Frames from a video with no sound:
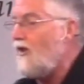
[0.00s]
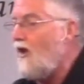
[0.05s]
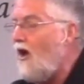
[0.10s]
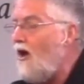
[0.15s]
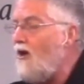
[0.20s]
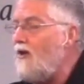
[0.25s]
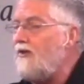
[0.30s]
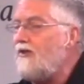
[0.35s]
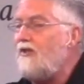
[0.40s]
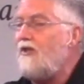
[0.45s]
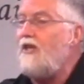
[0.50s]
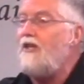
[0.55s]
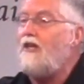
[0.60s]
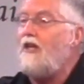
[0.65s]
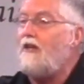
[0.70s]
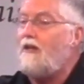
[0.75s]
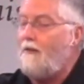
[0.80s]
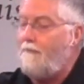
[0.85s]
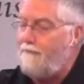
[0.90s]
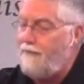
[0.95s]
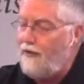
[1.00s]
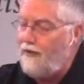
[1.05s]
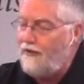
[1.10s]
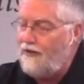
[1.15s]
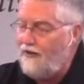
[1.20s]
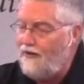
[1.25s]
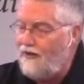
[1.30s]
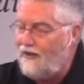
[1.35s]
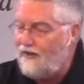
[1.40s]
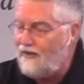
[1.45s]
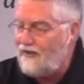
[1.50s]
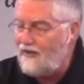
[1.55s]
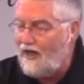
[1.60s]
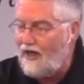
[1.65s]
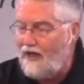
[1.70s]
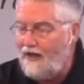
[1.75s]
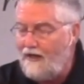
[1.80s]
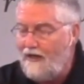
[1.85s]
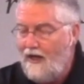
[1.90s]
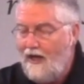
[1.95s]
all see that the birth of this
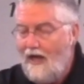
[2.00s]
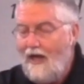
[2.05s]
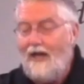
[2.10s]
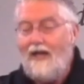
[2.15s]
son